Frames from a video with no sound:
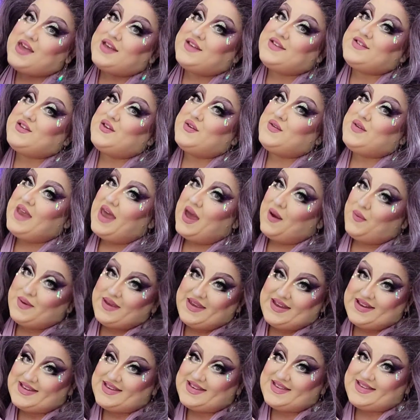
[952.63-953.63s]
So now we
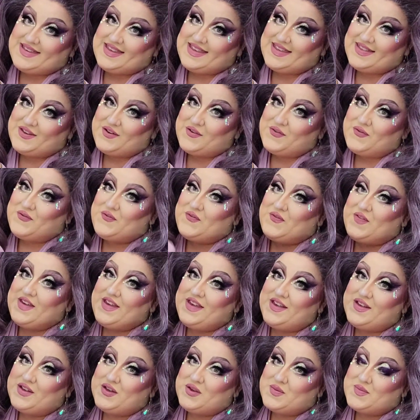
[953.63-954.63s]
get to see their
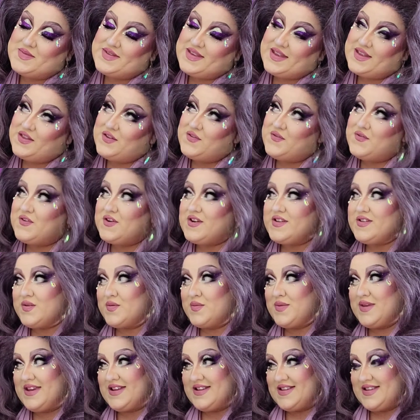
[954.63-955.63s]
films. And the first one
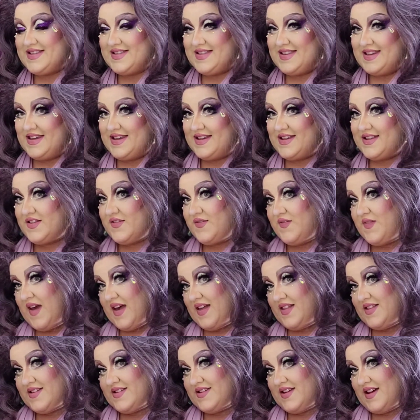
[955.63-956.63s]
we get to see is
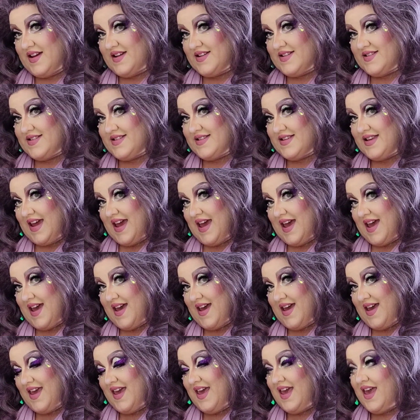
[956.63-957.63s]
Valentine's
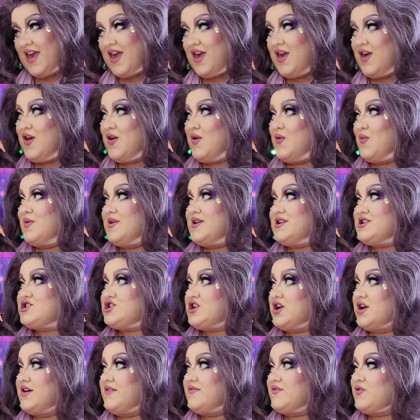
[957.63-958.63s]
Day, which
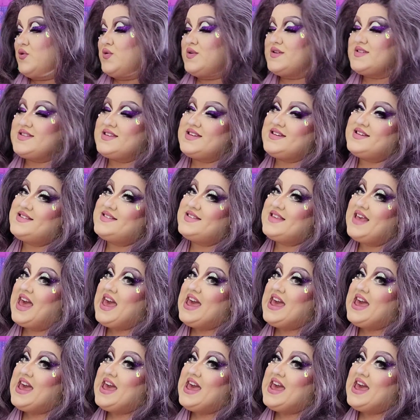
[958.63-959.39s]
of course is